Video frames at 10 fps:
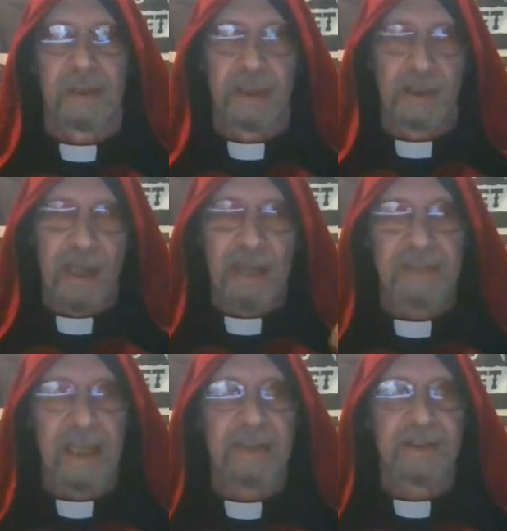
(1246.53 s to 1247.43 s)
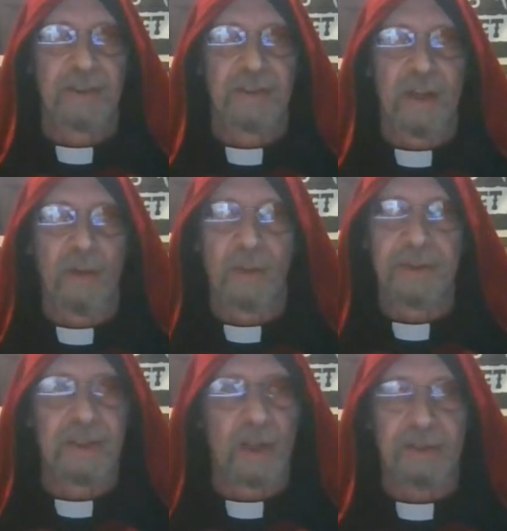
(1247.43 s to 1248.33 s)
You have to ask yourself,
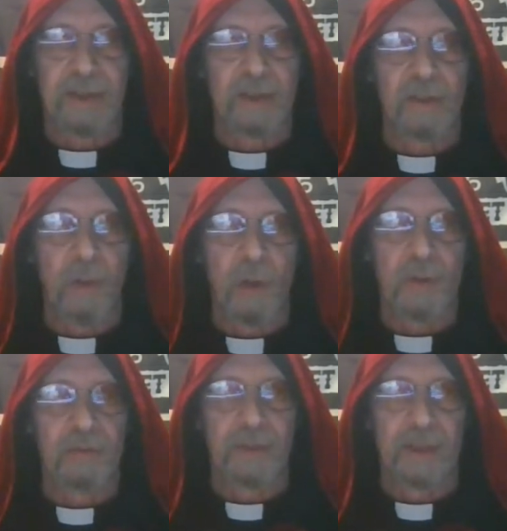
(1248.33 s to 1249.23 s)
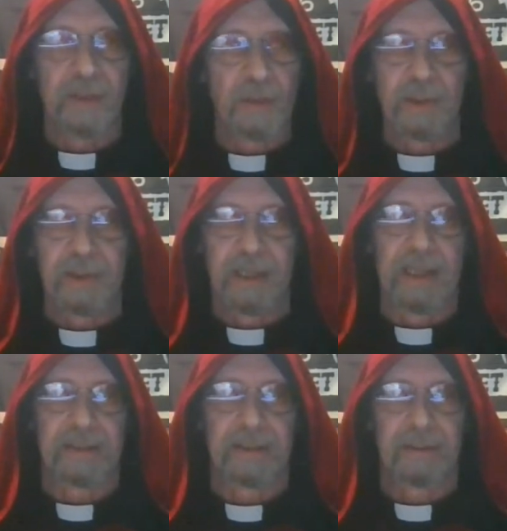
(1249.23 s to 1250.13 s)
what's the ulterior motive when they're doing
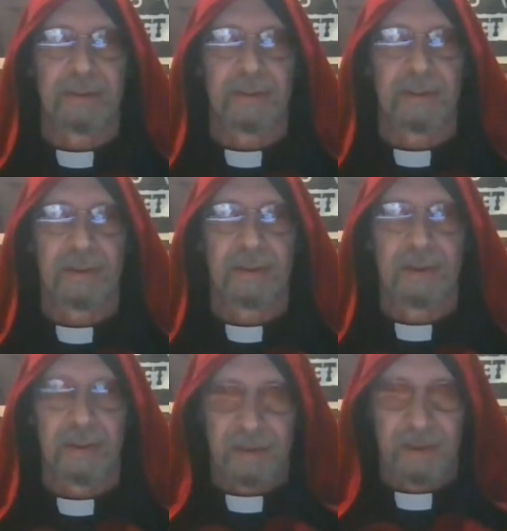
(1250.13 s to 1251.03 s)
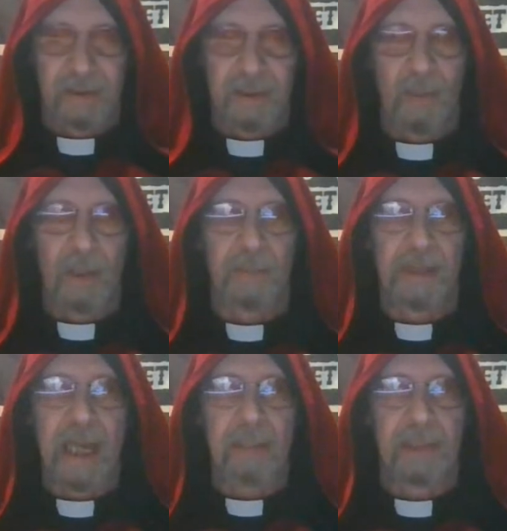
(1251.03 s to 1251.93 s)
that? They want to
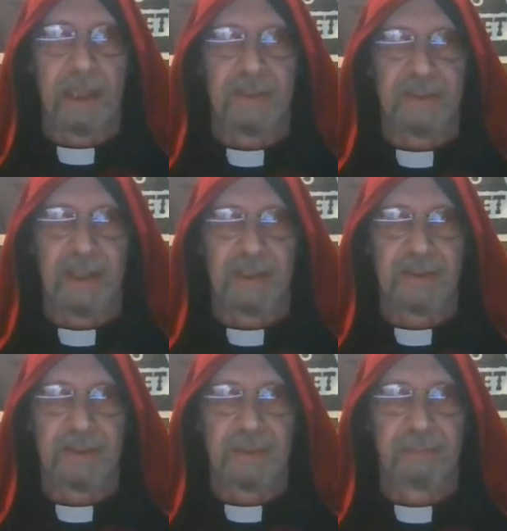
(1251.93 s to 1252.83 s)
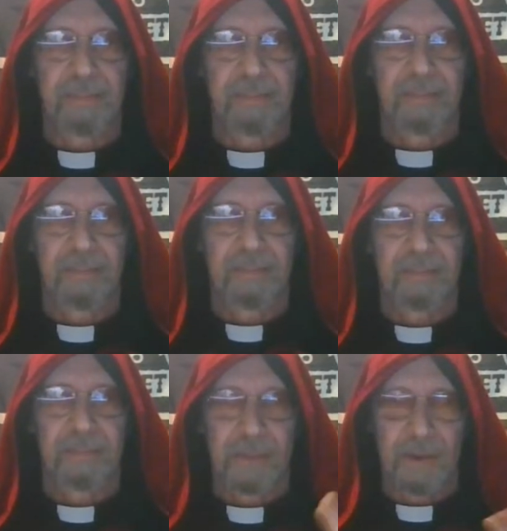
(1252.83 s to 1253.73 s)
monopolize Satanism.
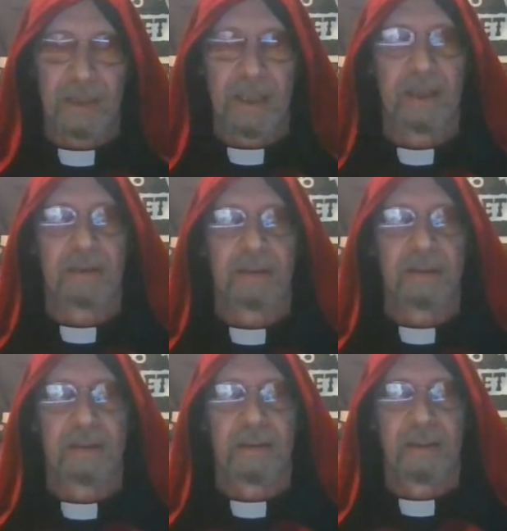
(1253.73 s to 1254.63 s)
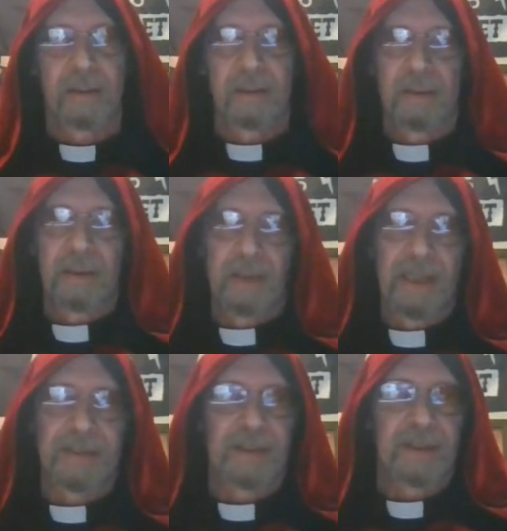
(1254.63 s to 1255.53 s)
Okay.
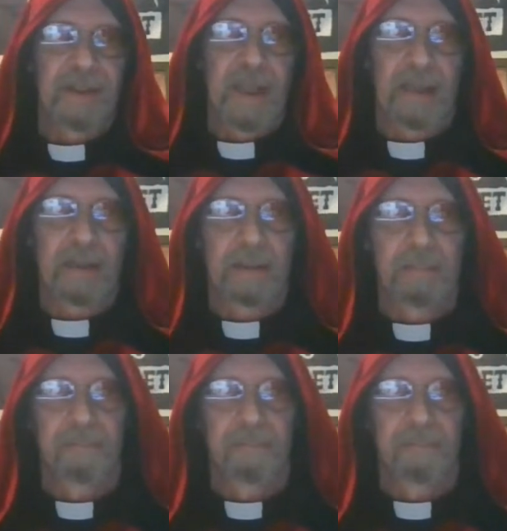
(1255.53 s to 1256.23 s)
That's it exactly.